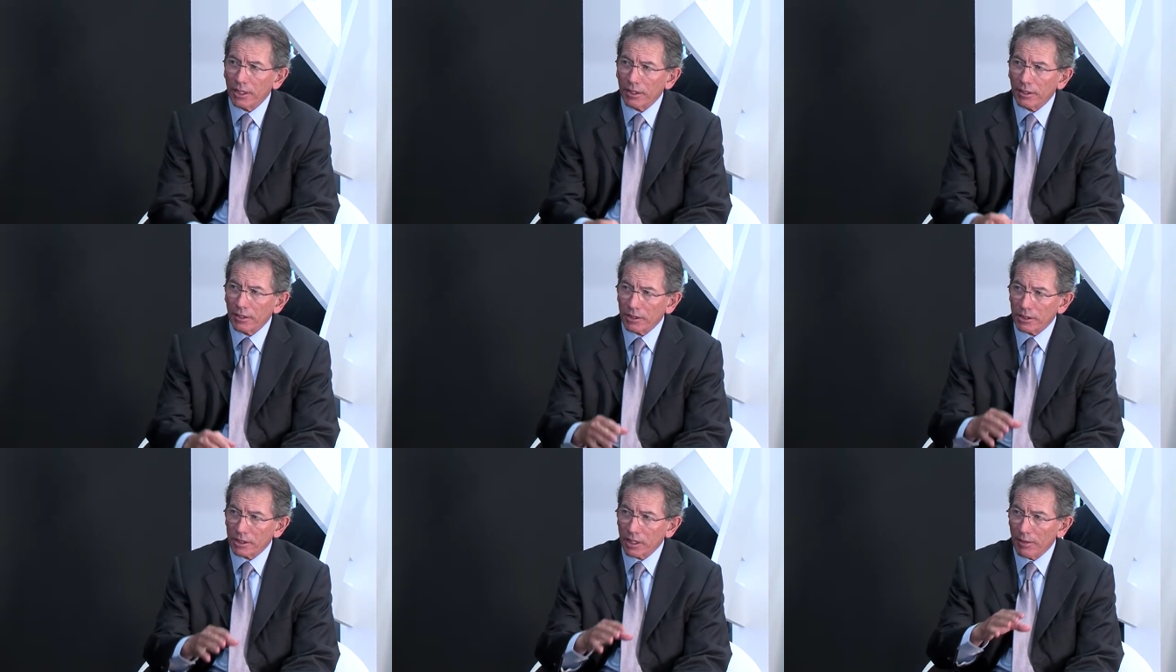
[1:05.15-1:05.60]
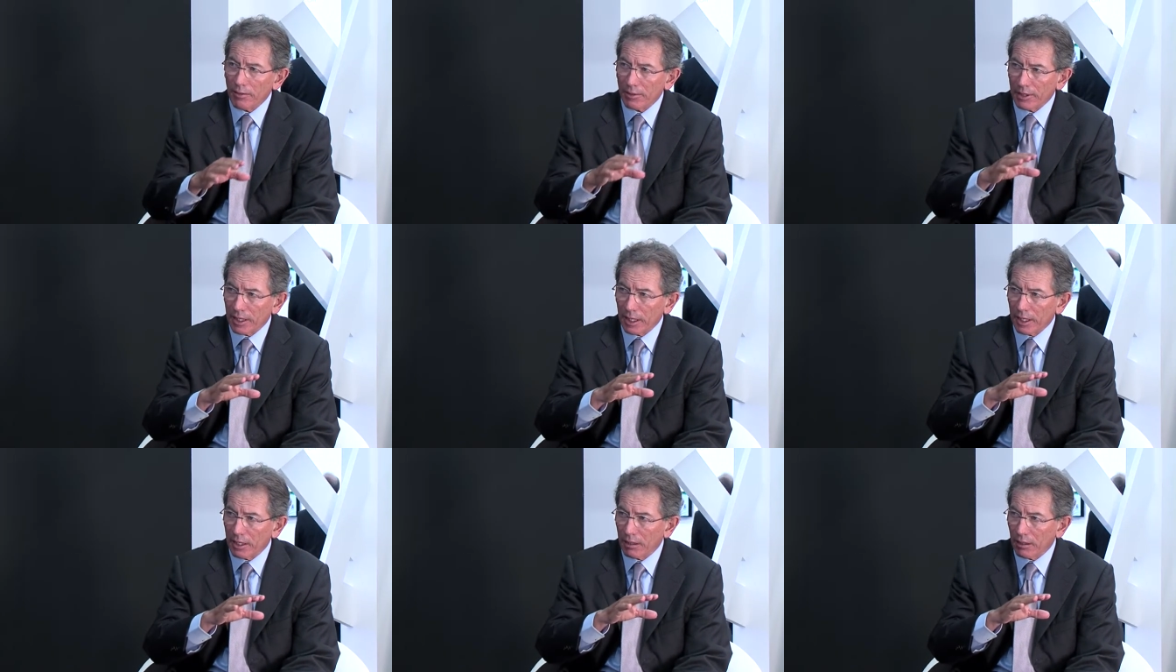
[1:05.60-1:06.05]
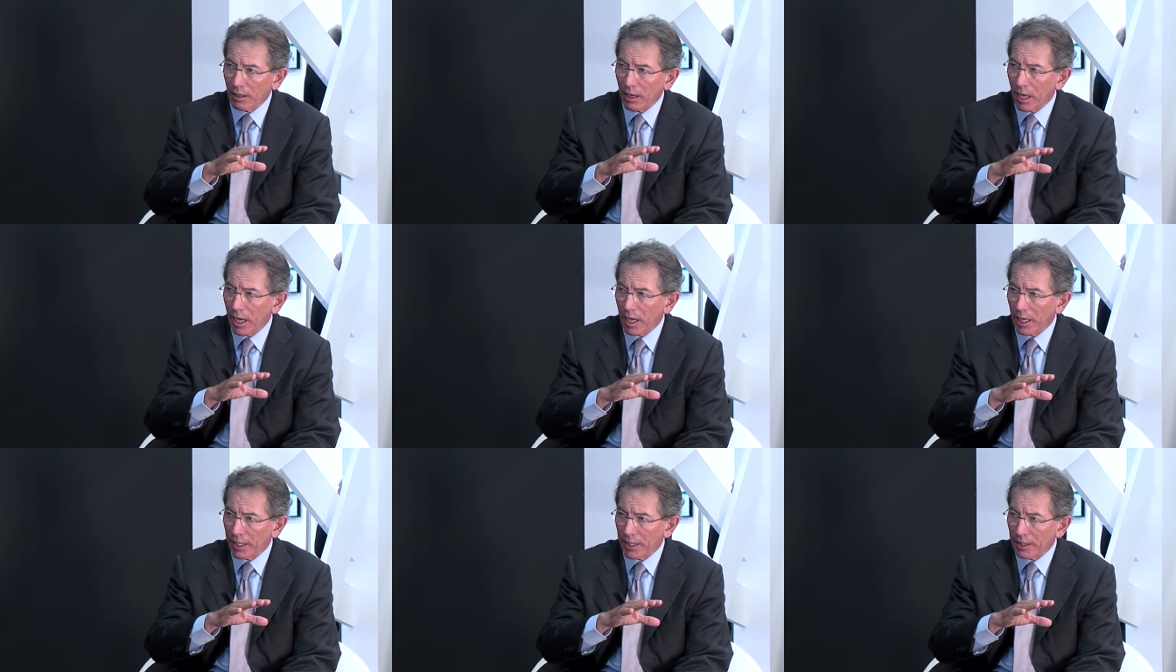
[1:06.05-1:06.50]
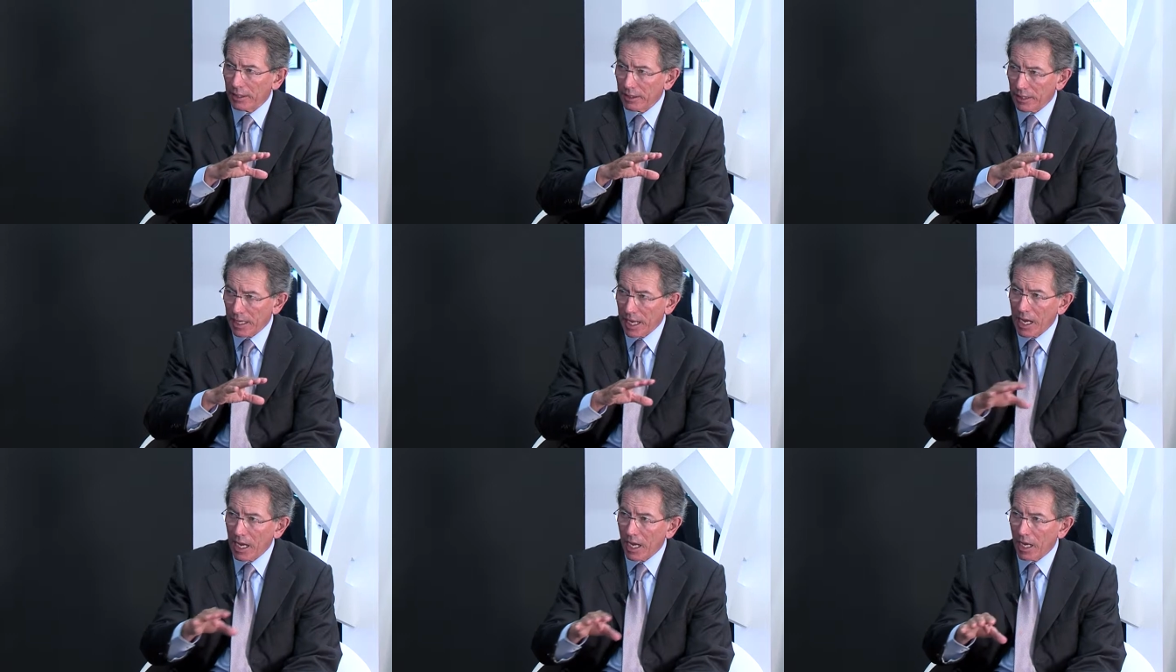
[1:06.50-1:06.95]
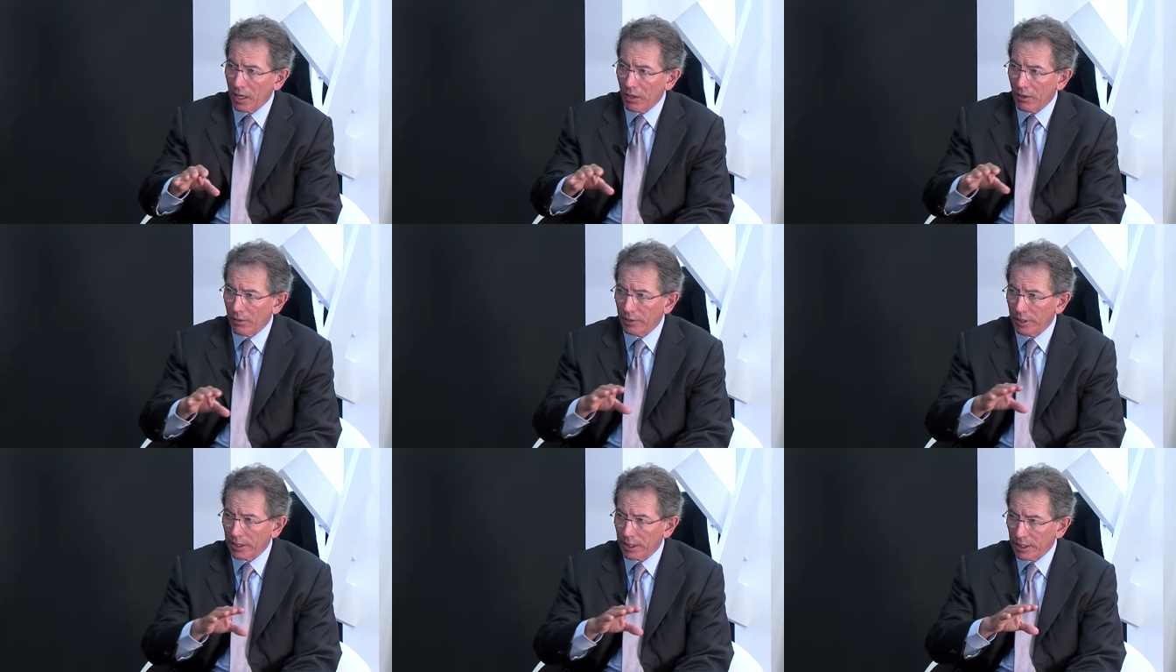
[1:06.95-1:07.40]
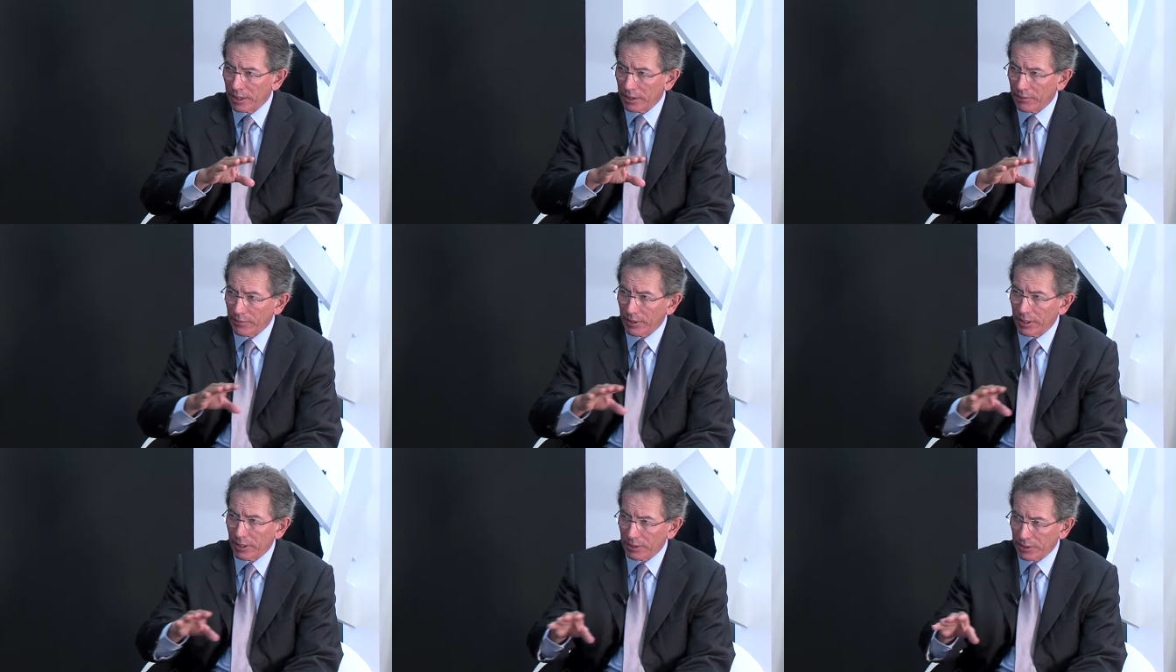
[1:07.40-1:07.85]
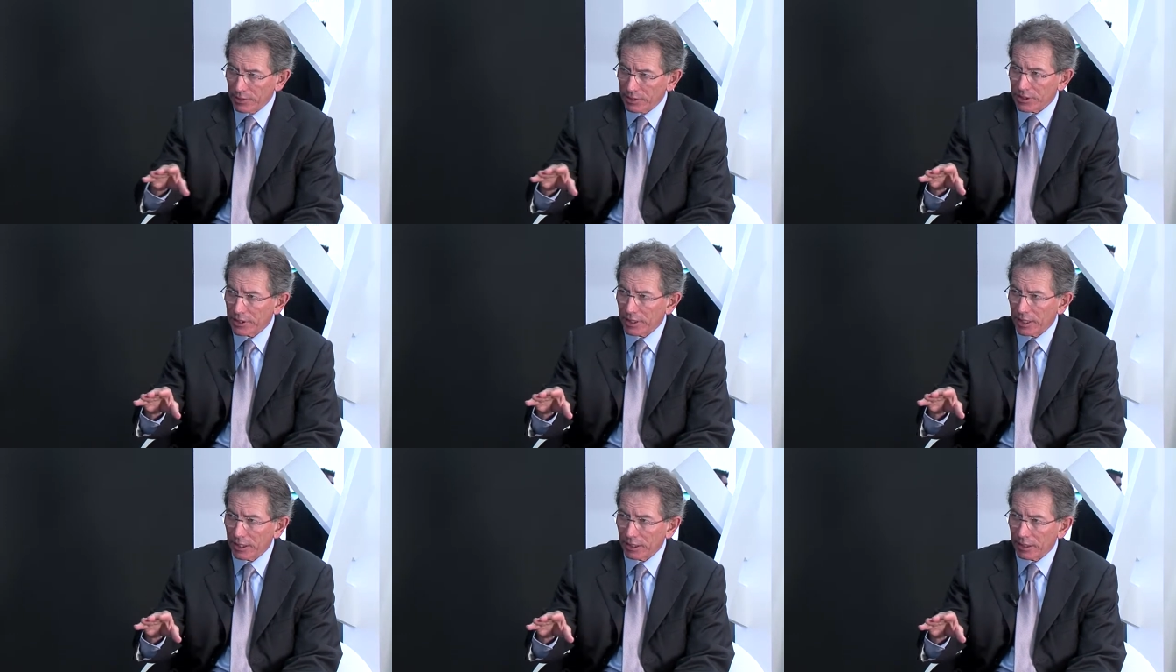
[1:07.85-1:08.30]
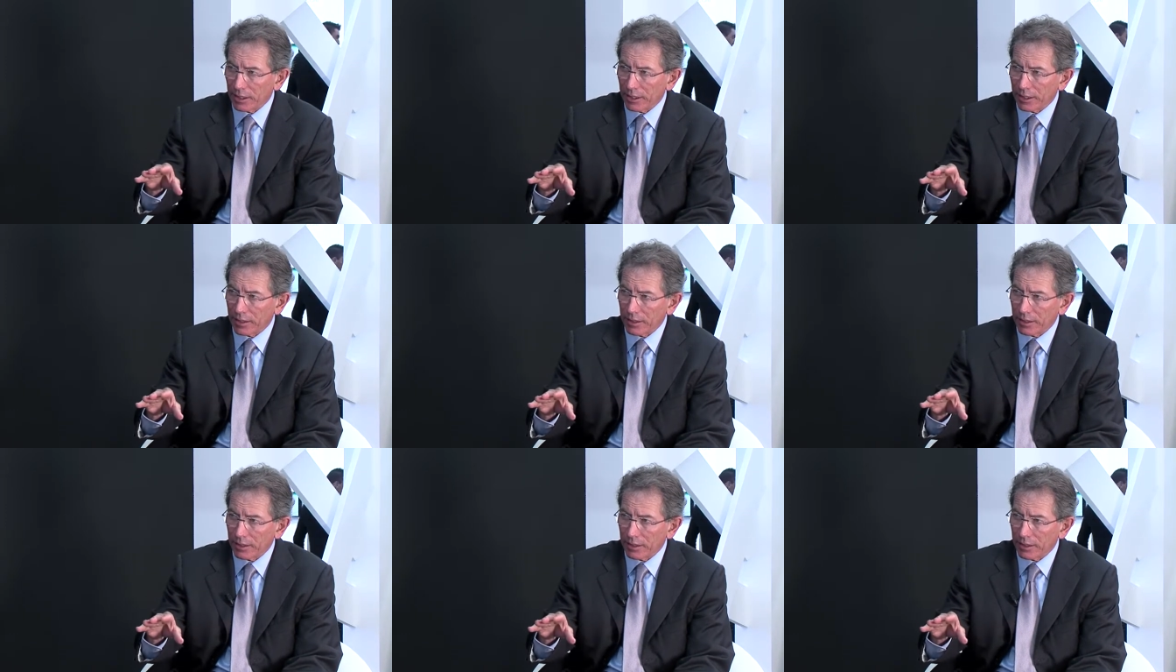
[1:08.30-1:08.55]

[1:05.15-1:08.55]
that's coming online now and in the middle of this decade.